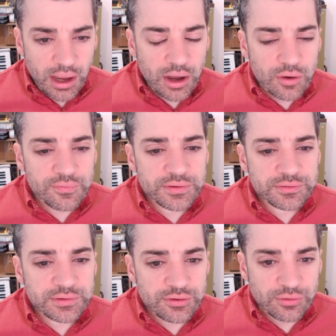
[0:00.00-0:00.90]
oh,
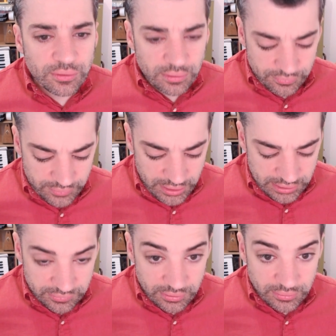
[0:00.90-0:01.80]
vestigial,
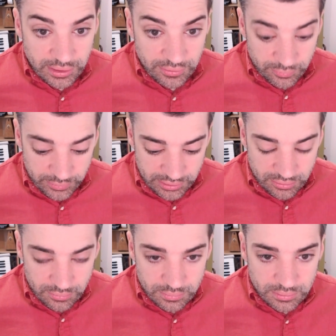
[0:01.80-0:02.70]
right. Okay, there we
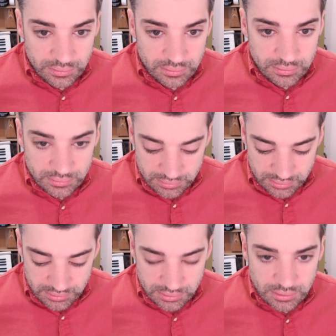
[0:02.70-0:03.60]
go.
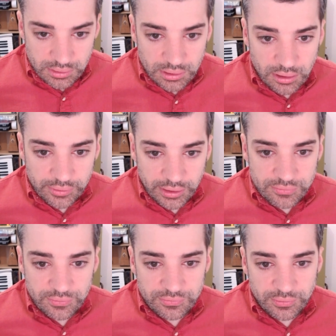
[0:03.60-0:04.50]
All
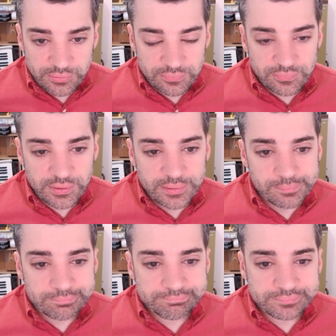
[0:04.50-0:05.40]
right, so sort of,
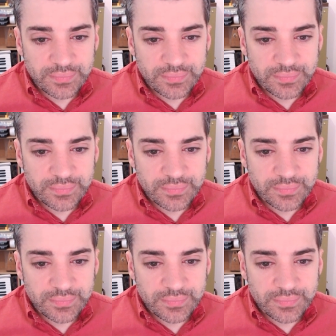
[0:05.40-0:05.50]
um,